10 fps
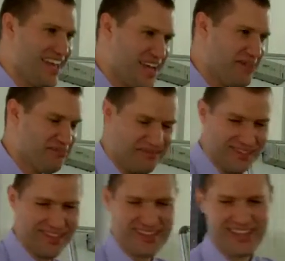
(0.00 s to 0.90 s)
Him.
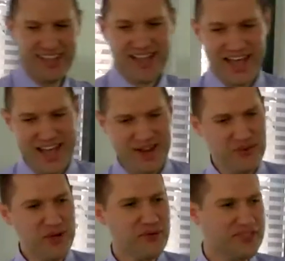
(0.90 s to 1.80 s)

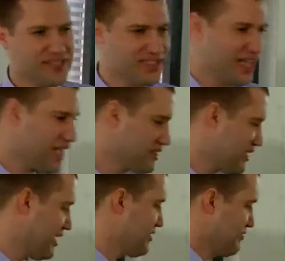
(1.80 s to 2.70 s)
And we were
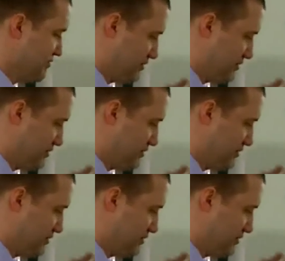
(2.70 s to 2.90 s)
discussing